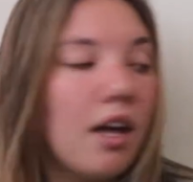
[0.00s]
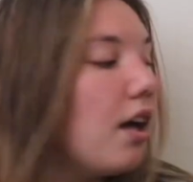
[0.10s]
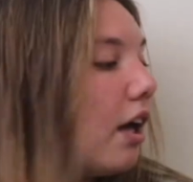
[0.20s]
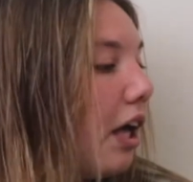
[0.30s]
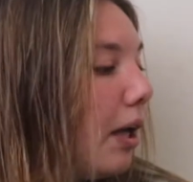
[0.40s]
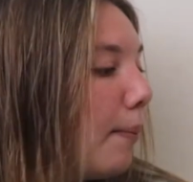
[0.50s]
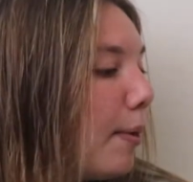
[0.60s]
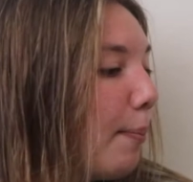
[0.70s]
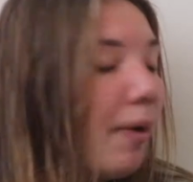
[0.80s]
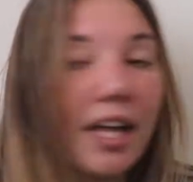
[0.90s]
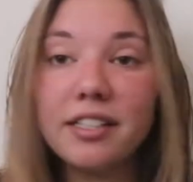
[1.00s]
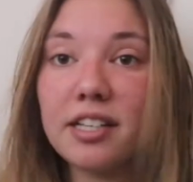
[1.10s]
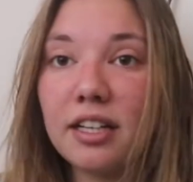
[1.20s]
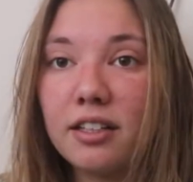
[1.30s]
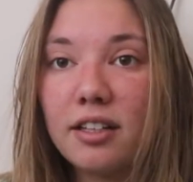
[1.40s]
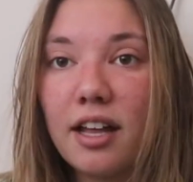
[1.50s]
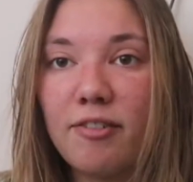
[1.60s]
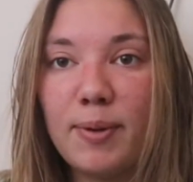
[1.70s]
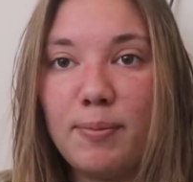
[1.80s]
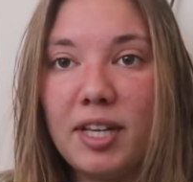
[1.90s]
Um, but
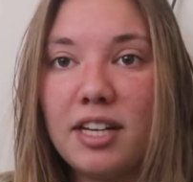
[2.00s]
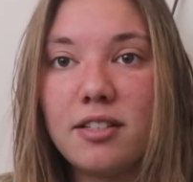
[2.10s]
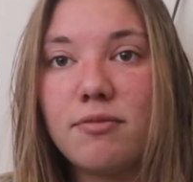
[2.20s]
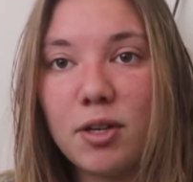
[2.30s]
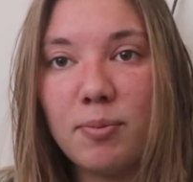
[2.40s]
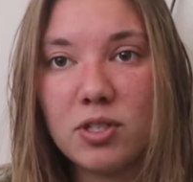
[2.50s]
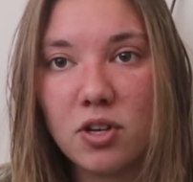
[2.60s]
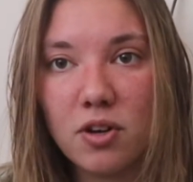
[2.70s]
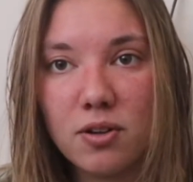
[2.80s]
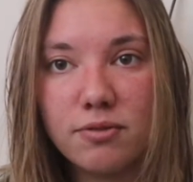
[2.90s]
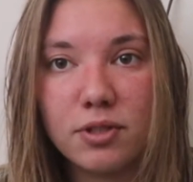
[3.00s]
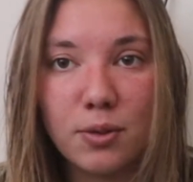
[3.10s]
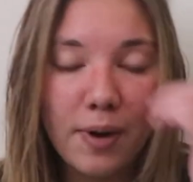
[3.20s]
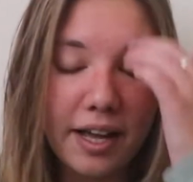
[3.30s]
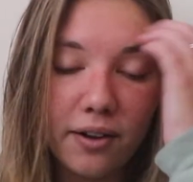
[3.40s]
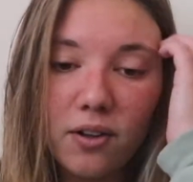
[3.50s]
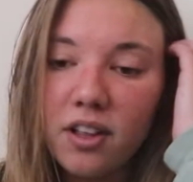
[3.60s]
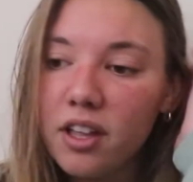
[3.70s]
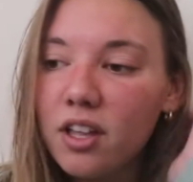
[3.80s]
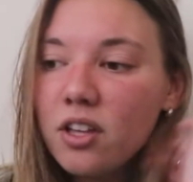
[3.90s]
I've been meaning to film this haul for a while,
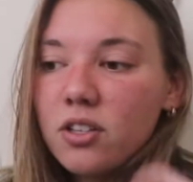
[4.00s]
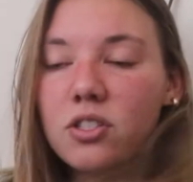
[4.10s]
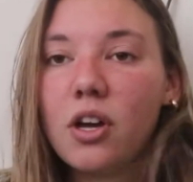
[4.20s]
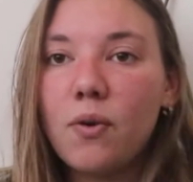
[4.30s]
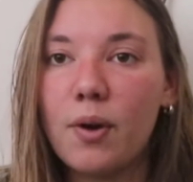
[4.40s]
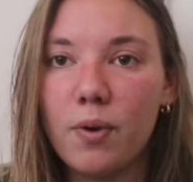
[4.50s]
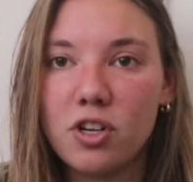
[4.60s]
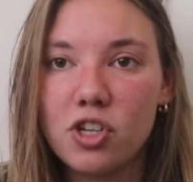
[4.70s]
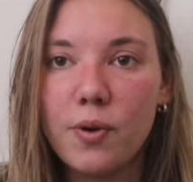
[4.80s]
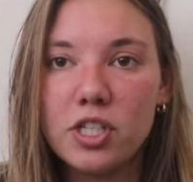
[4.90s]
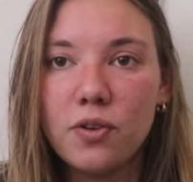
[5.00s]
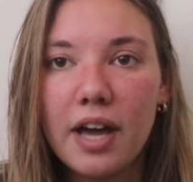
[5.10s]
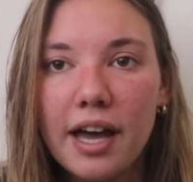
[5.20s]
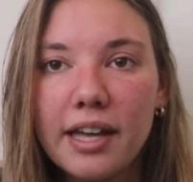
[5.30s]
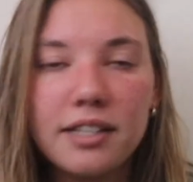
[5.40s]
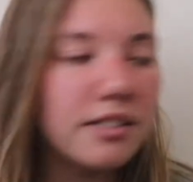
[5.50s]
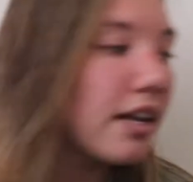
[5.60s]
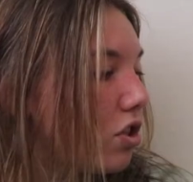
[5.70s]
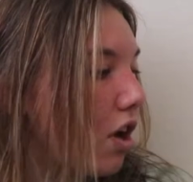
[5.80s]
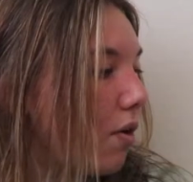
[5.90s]
so I want to show it to you guys.
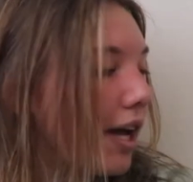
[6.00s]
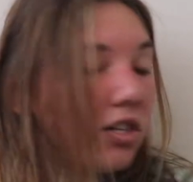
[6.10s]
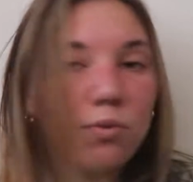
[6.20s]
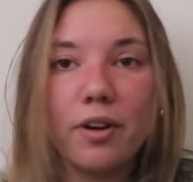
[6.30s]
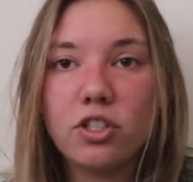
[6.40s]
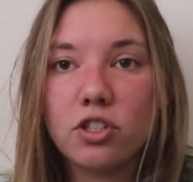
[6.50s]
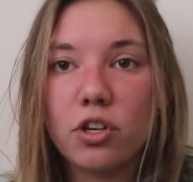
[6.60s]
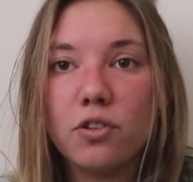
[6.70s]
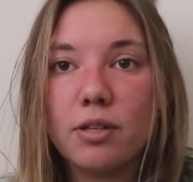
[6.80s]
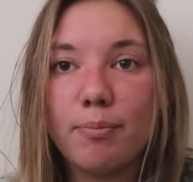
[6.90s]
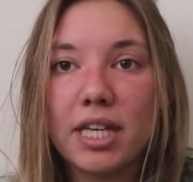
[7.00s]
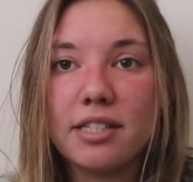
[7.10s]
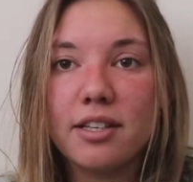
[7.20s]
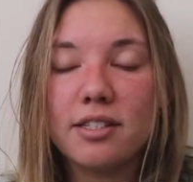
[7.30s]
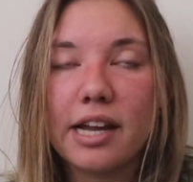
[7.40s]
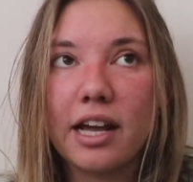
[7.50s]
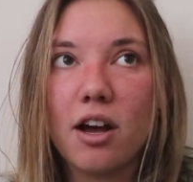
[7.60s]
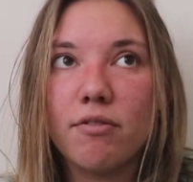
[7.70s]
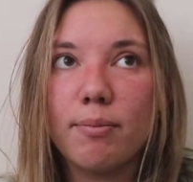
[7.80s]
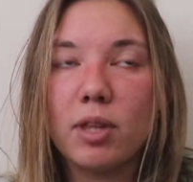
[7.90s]
So I just wanted to show you some pieces that I
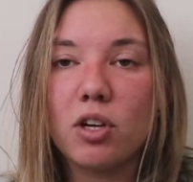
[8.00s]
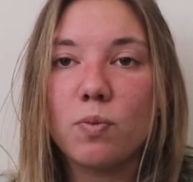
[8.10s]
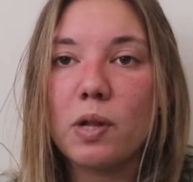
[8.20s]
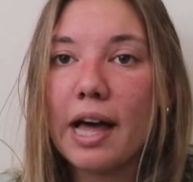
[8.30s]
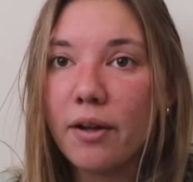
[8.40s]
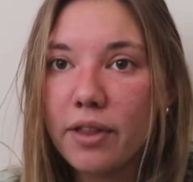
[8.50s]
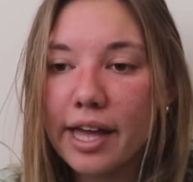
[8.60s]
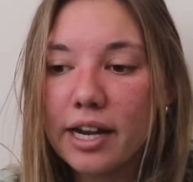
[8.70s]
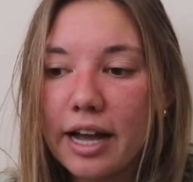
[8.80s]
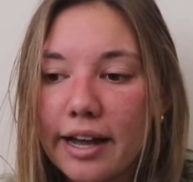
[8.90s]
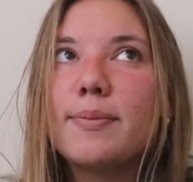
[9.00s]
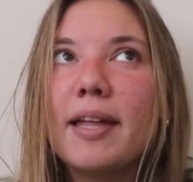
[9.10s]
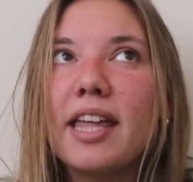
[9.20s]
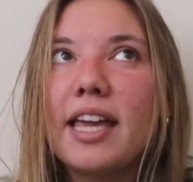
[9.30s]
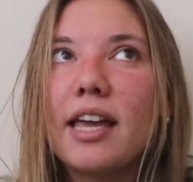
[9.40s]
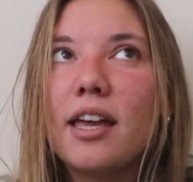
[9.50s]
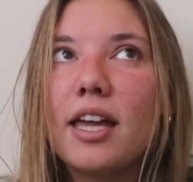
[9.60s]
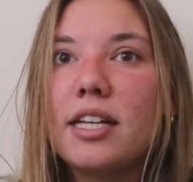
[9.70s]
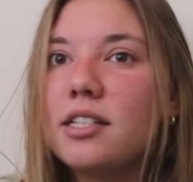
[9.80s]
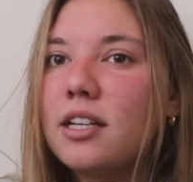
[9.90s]
got from the Goodwill outlet. I spent like
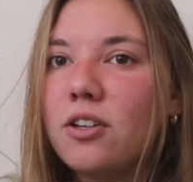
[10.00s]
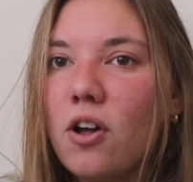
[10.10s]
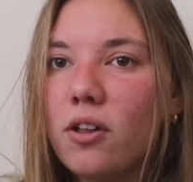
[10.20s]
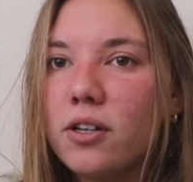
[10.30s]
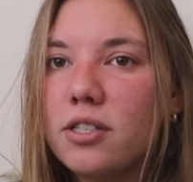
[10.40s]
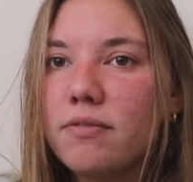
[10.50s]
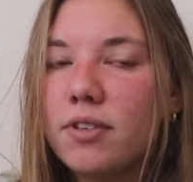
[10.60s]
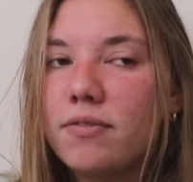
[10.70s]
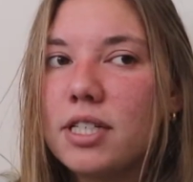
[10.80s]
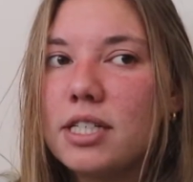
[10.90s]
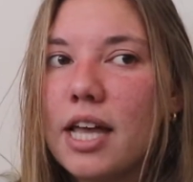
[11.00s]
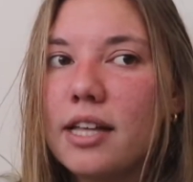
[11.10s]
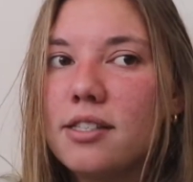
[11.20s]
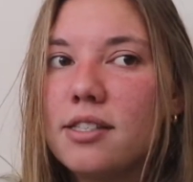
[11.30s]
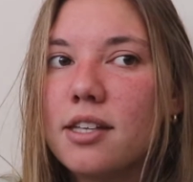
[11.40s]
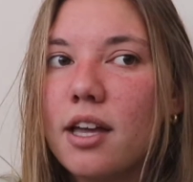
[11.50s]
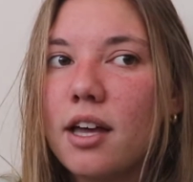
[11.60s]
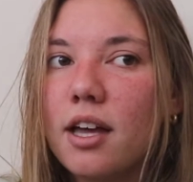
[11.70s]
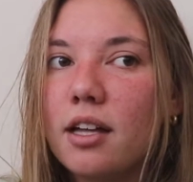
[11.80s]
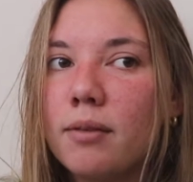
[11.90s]
eighteen dollars and fifty cents.
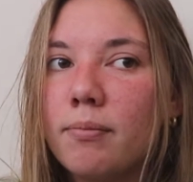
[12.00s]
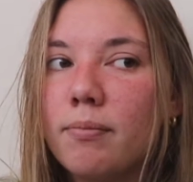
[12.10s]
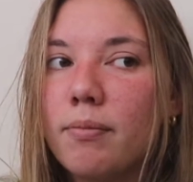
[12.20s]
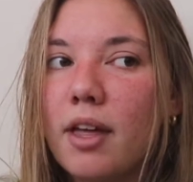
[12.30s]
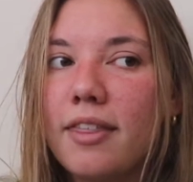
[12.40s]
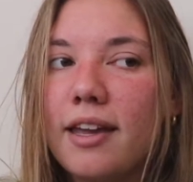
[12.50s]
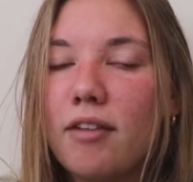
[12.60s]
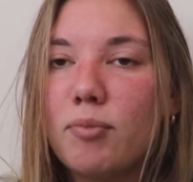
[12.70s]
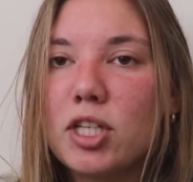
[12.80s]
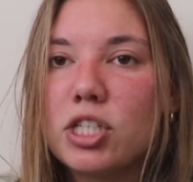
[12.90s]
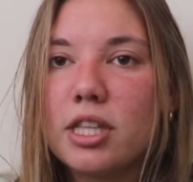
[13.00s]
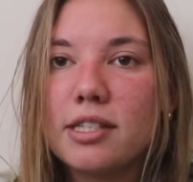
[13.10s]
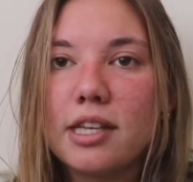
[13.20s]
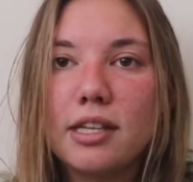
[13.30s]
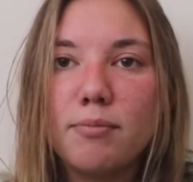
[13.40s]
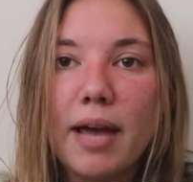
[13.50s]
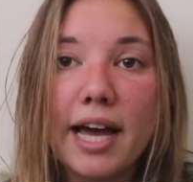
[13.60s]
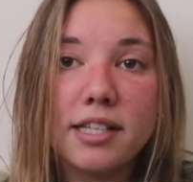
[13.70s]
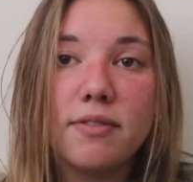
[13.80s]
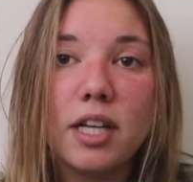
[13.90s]
Um, I think I've mentioned this in
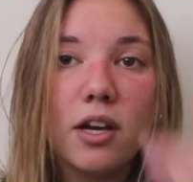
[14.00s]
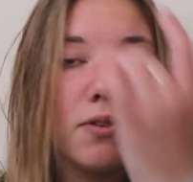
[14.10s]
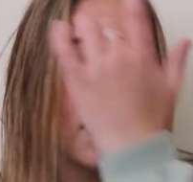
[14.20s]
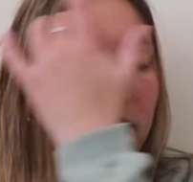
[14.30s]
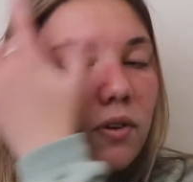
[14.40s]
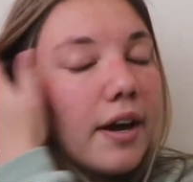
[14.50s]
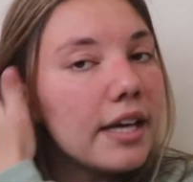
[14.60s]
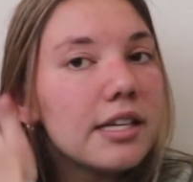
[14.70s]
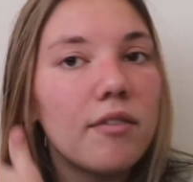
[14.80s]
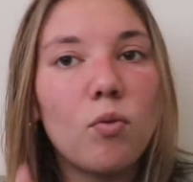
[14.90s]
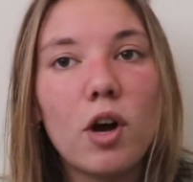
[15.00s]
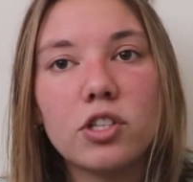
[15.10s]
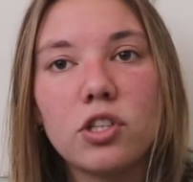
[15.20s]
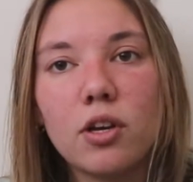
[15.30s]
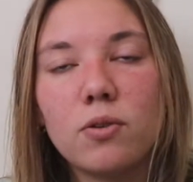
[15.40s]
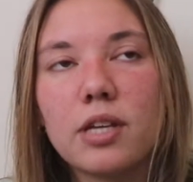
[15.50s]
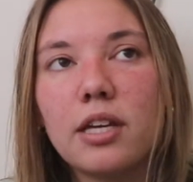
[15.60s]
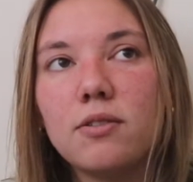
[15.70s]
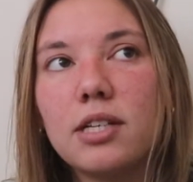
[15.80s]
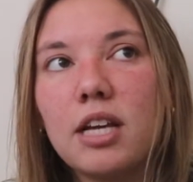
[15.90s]
past videos. If you guys have watched those, I
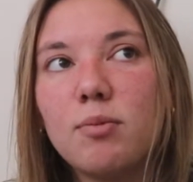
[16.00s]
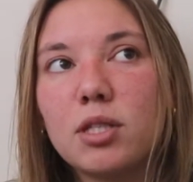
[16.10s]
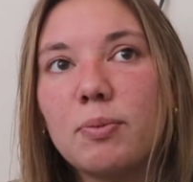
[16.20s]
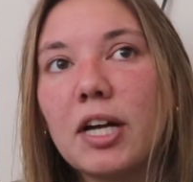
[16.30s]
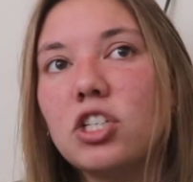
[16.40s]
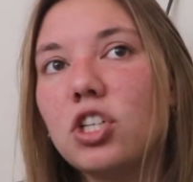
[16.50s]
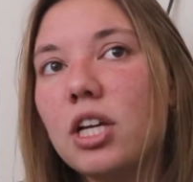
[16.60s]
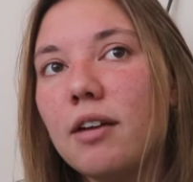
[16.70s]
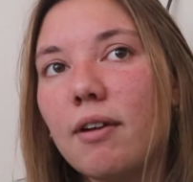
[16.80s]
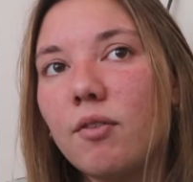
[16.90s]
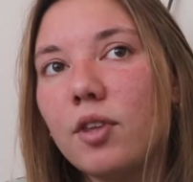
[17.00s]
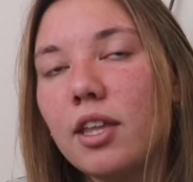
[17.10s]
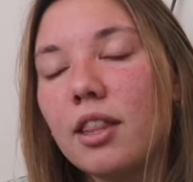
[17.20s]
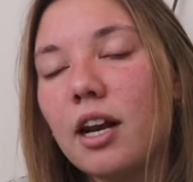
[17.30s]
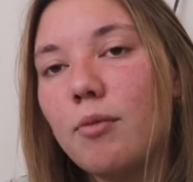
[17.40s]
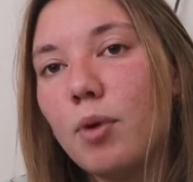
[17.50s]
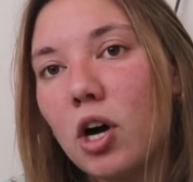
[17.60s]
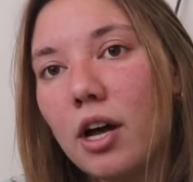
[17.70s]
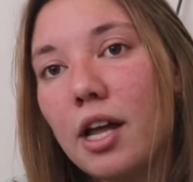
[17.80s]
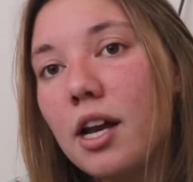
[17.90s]
used to keep a spreadsheet of everything that I
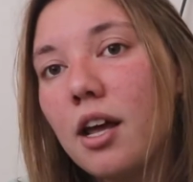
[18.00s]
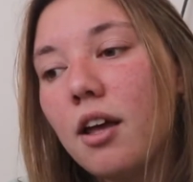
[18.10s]
bought.